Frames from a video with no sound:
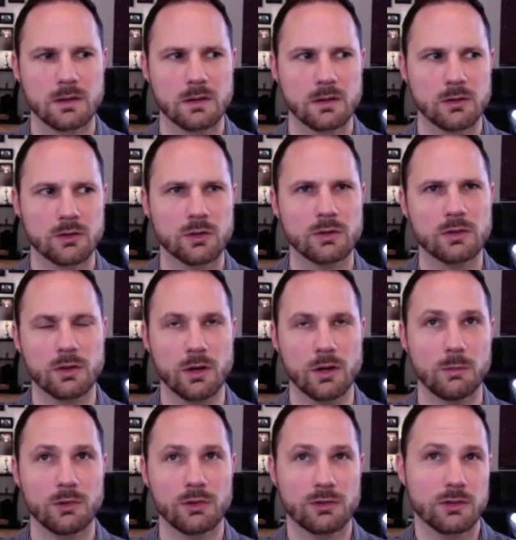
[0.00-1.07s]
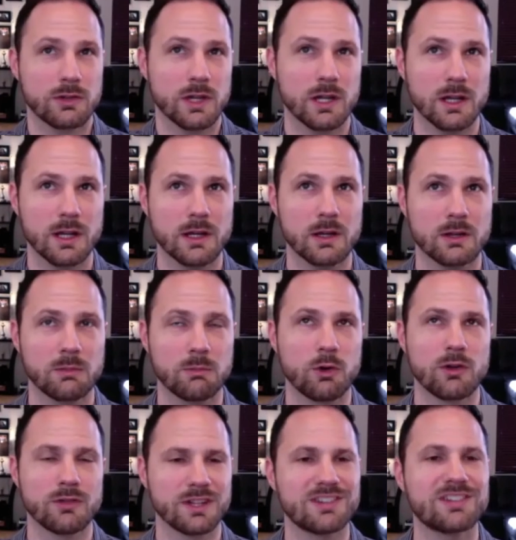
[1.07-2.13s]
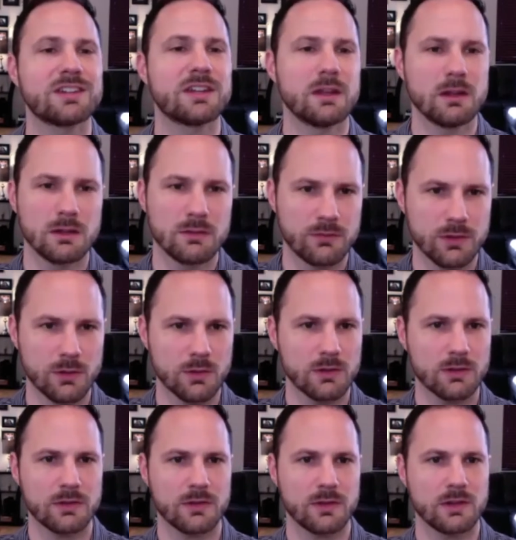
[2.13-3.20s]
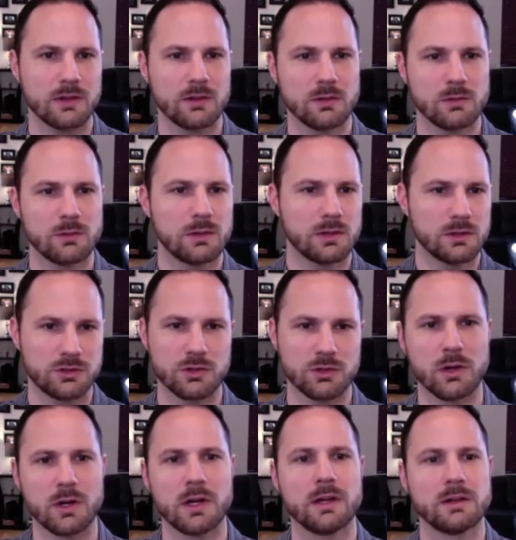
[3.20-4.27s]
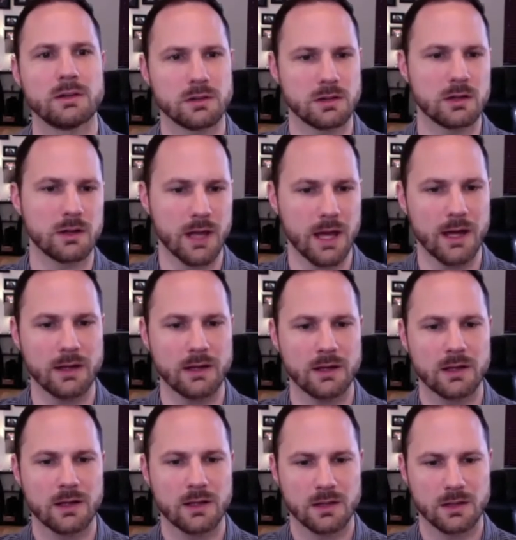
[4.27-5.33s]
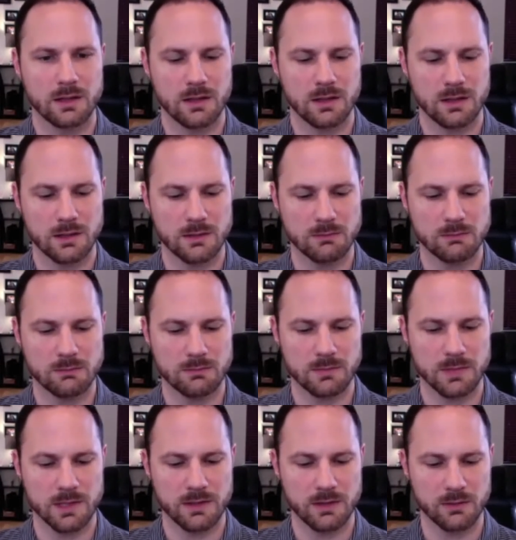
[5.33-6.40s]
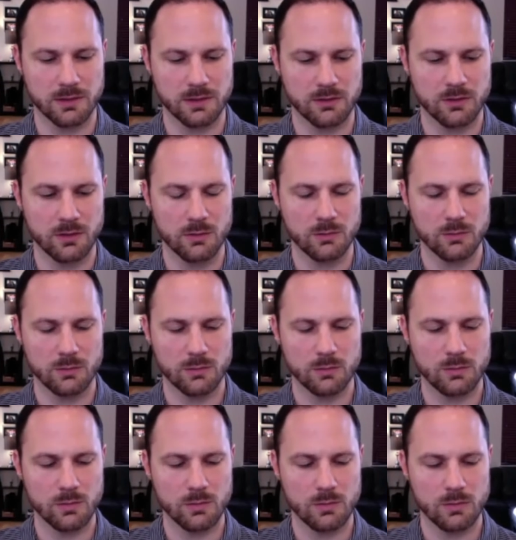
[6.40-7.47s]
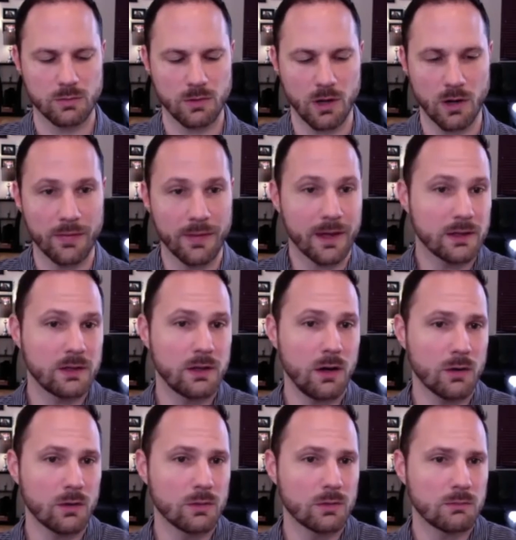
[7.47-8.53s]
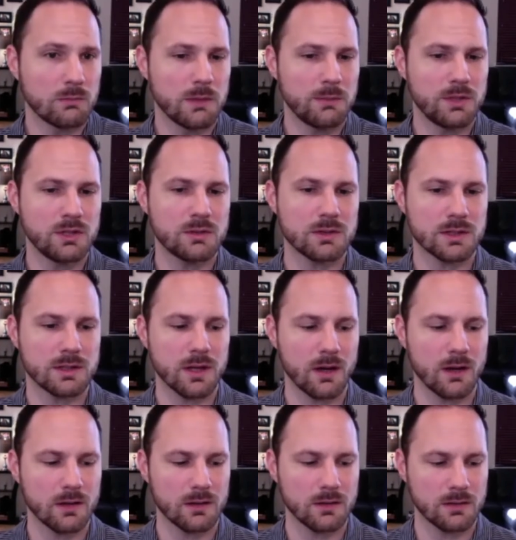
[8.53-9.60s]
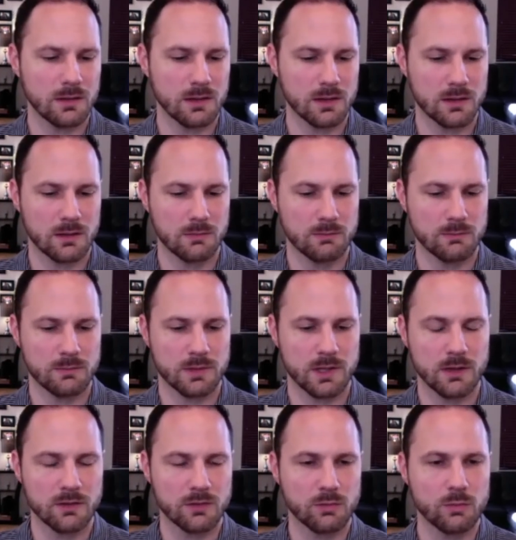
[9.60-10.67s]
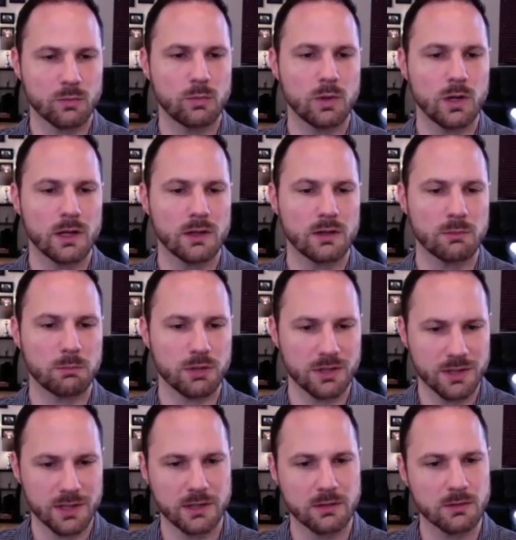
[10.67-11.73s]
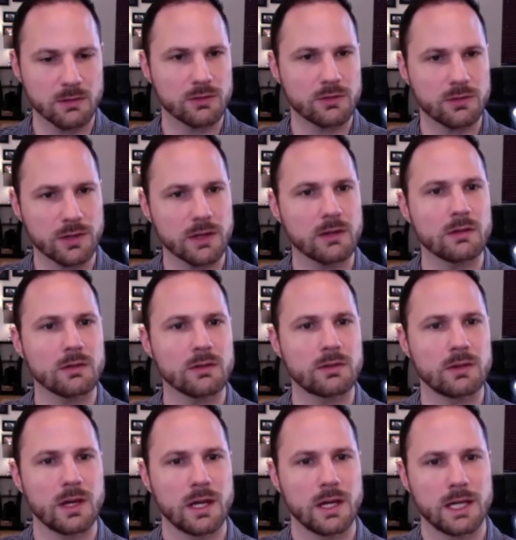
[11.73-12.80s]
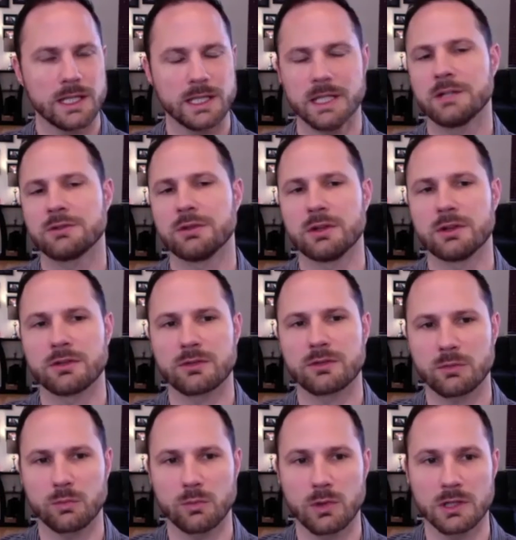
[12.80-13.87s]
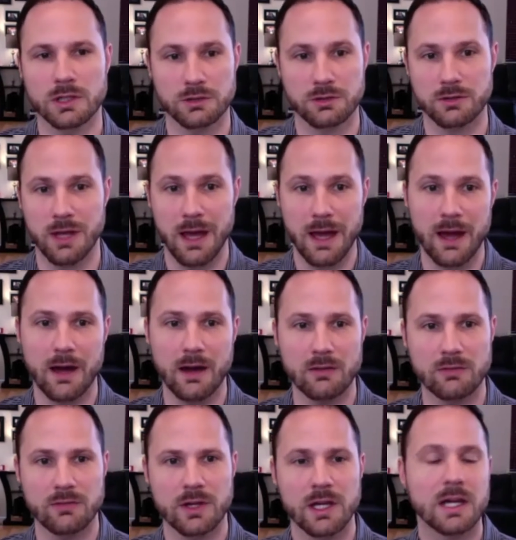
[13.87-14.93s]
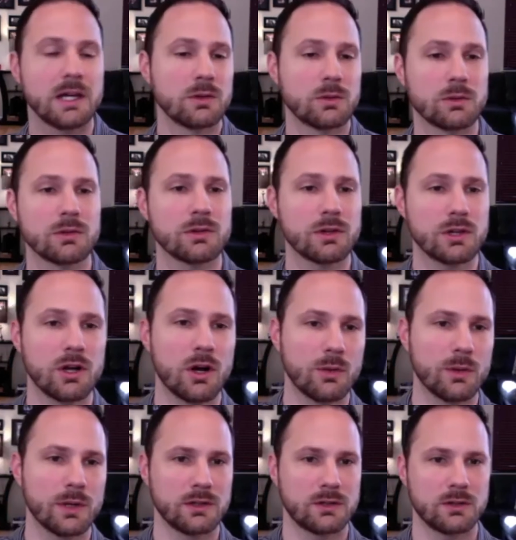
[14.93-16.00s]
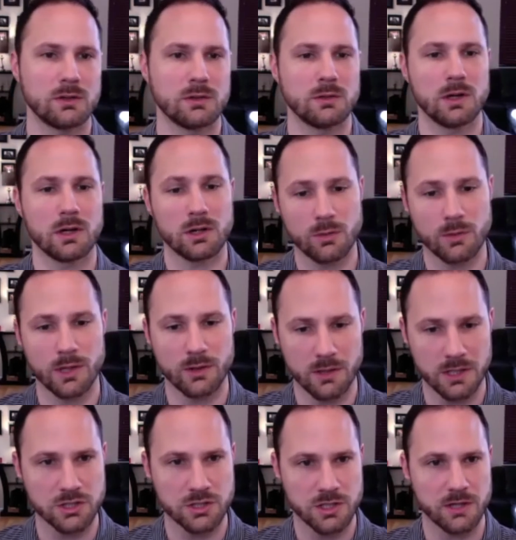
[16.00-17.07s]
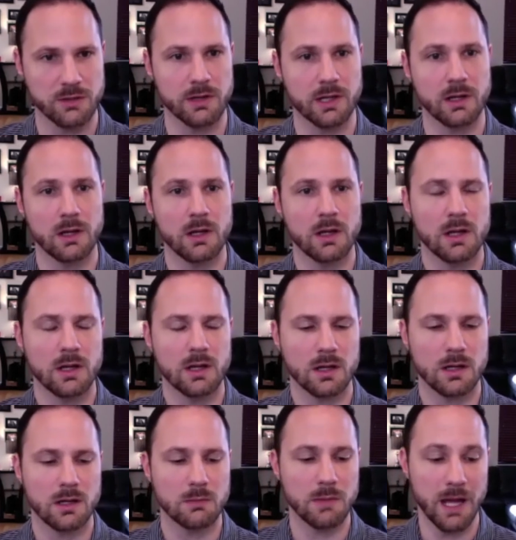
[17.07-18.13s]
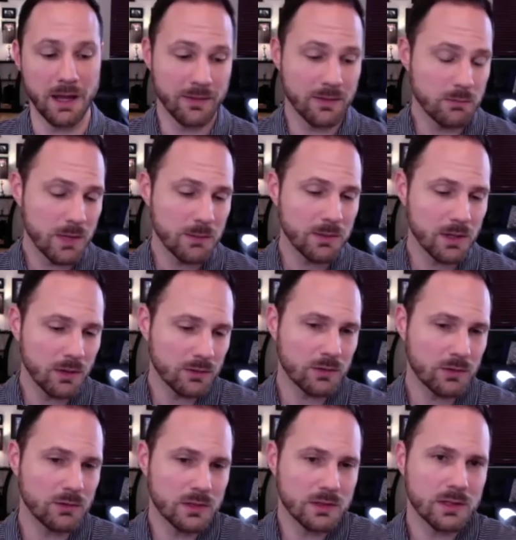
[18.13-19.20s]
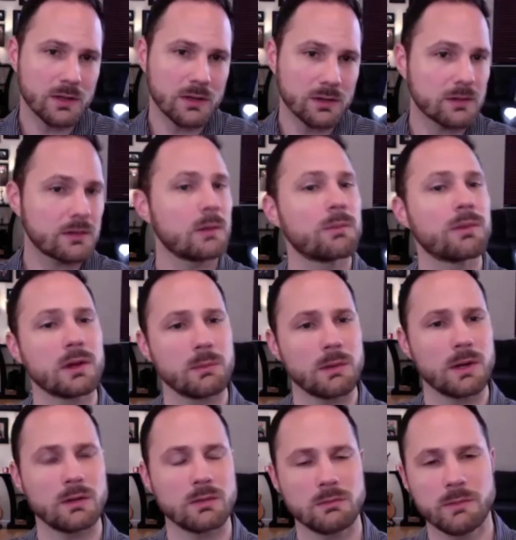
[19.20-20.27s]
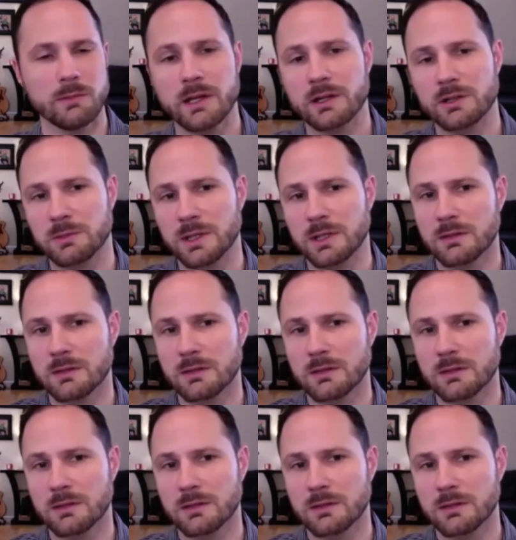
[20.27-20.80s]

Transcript: So it's almost just kind of like it's more of a skill of yours that you enjoy and you're good at. It sounds like. So on that note, maybe you can tell us what particular skills and interests one should have in order to go into a career in engineering. And then maybe also you could tell us the same thing about management.